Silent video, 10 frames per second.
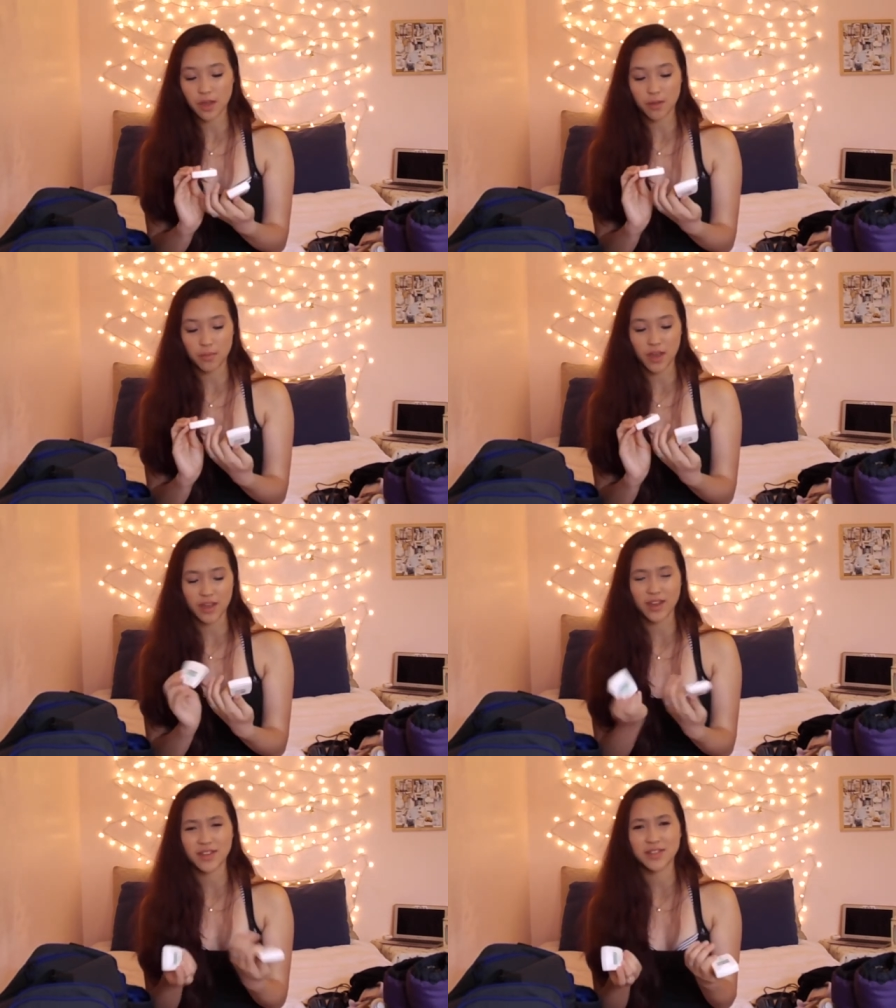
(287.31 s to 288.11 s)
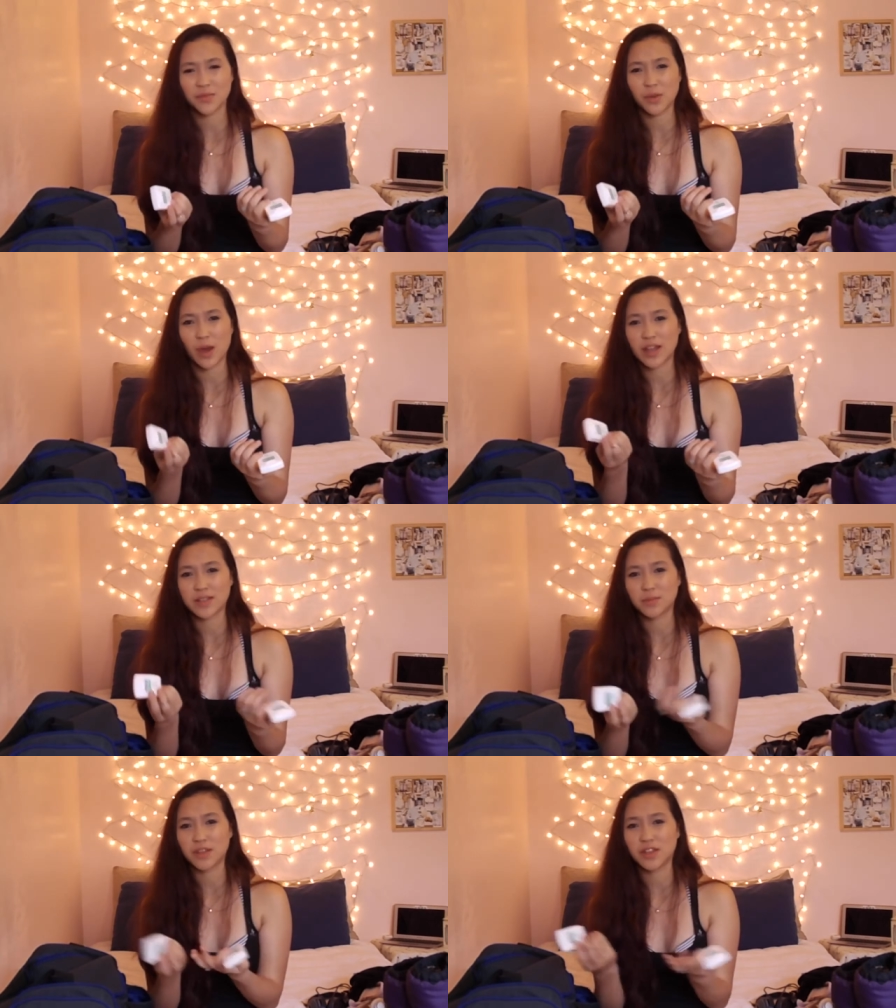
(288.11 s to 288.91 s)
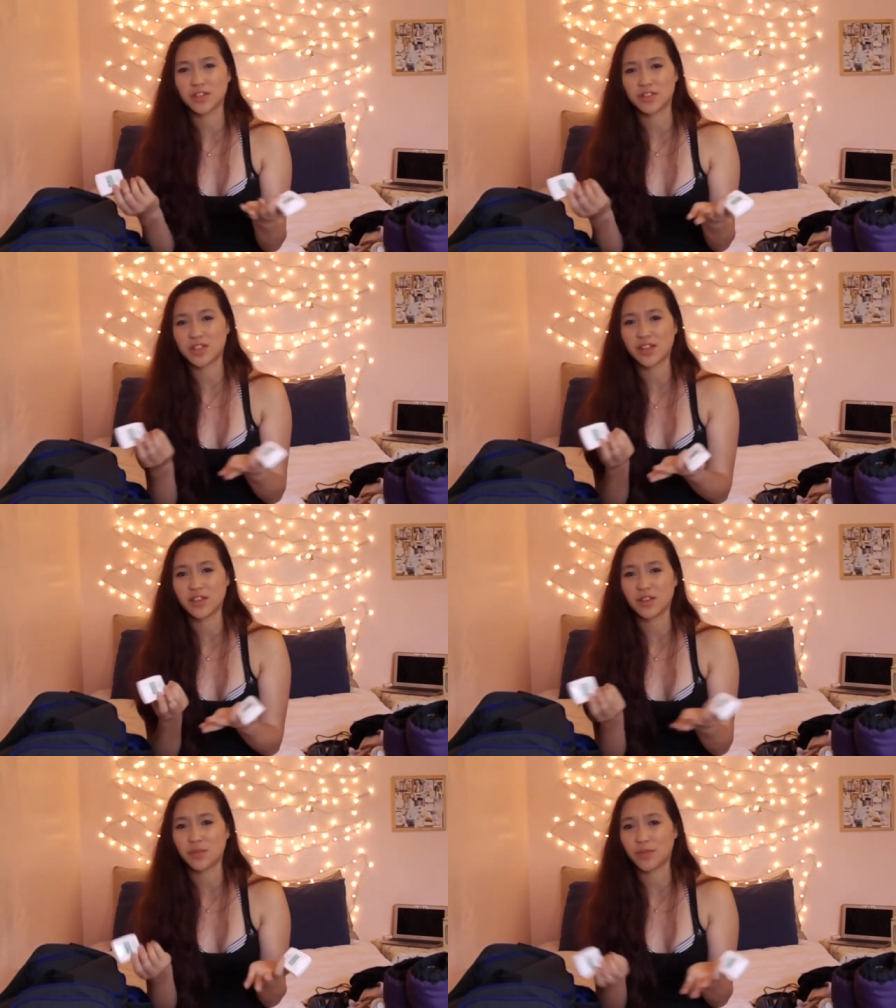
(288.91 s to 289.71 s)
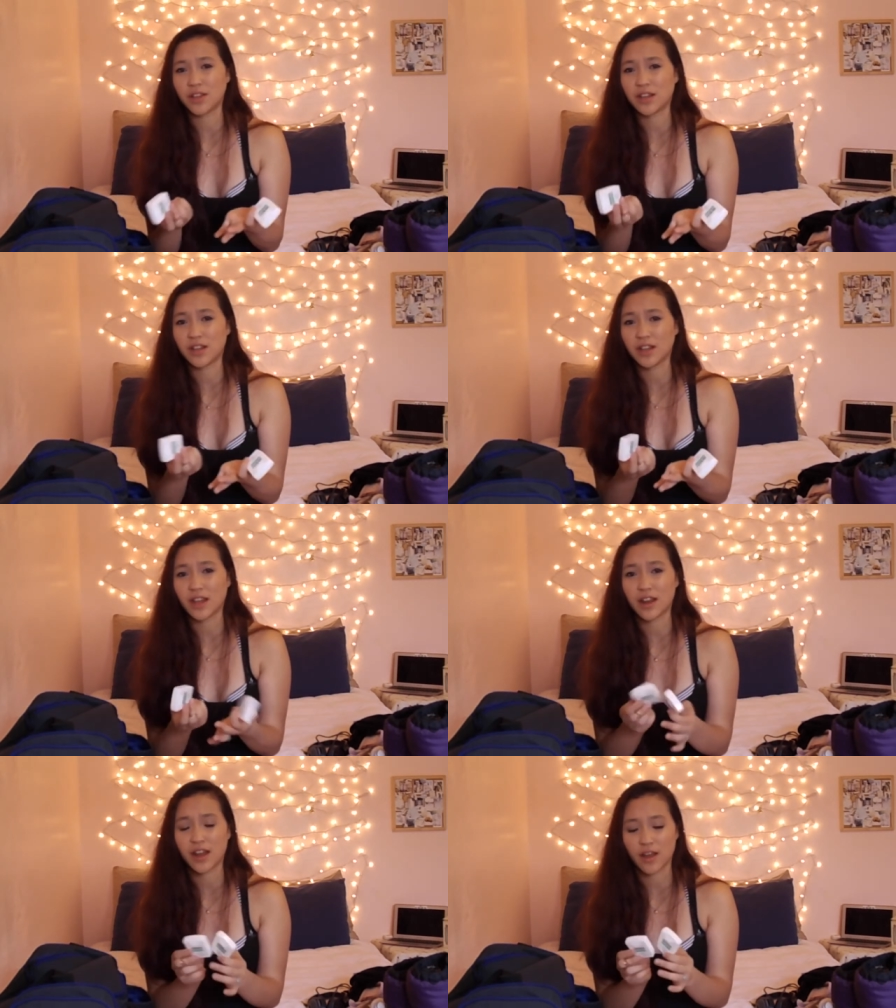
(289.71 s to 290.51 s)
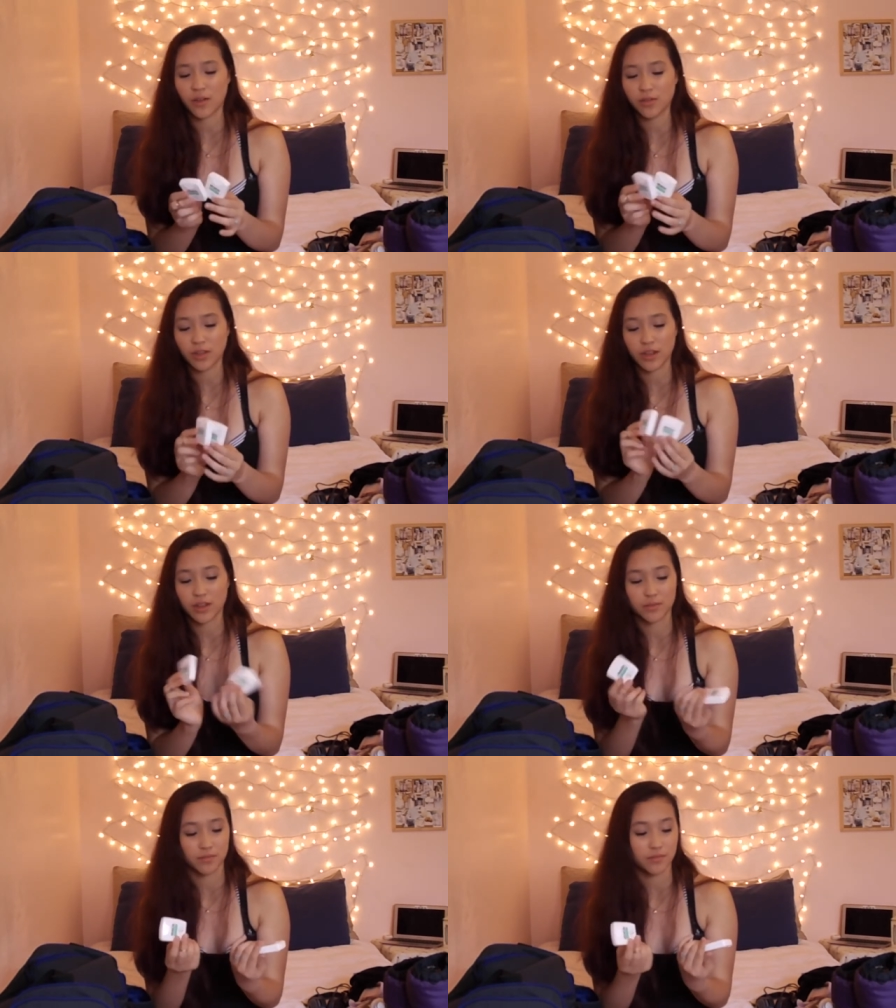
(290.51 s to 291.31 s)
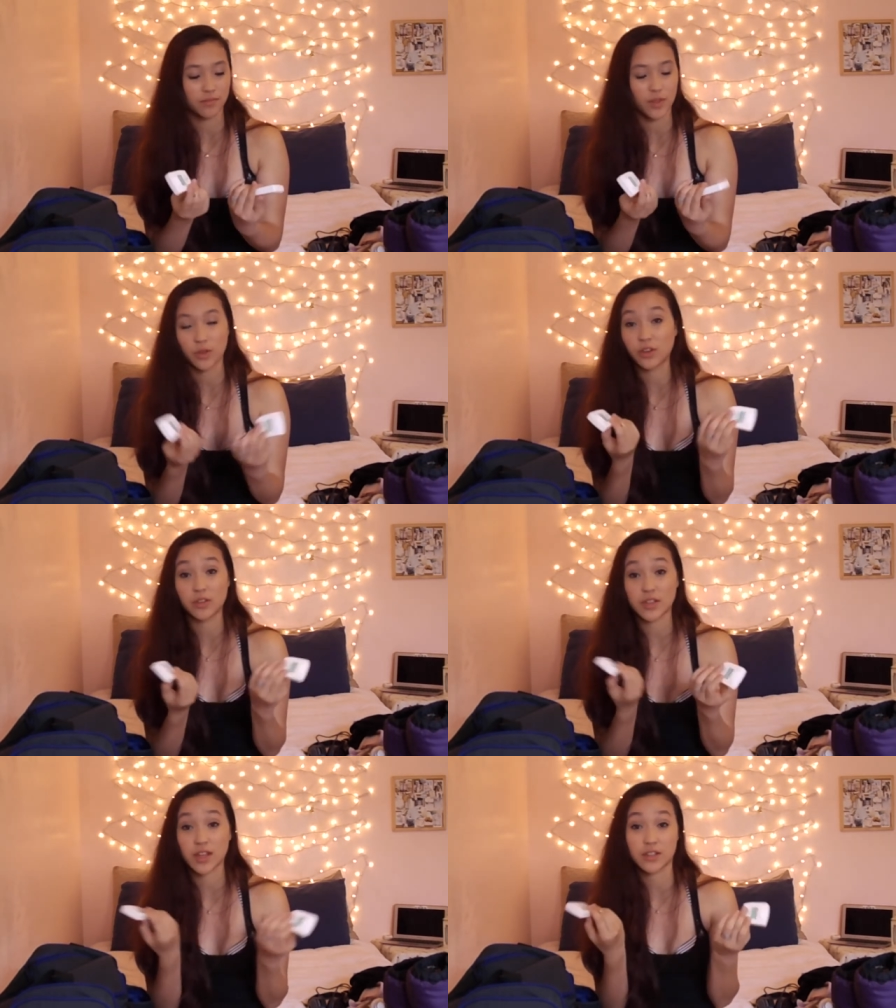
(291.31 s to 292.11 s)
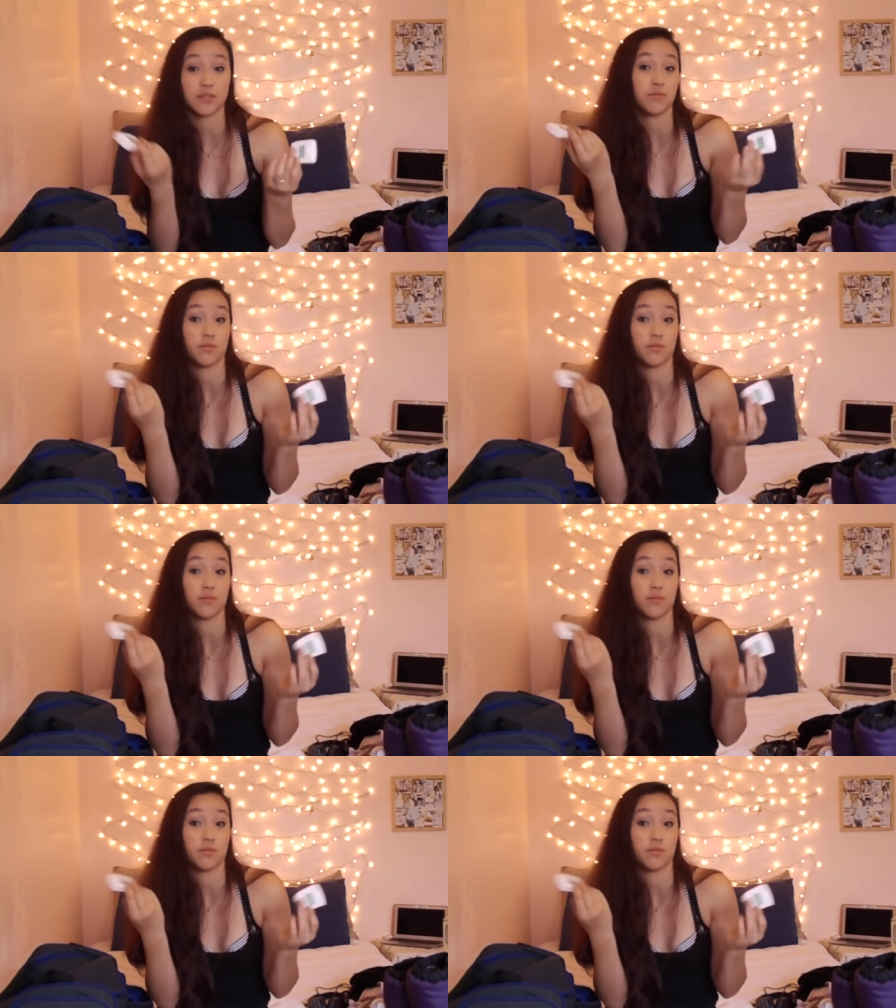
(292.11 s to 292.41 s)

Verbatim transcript: Um, I guess if you had something in your teeth and you really needed to get it out, um, you could use that too.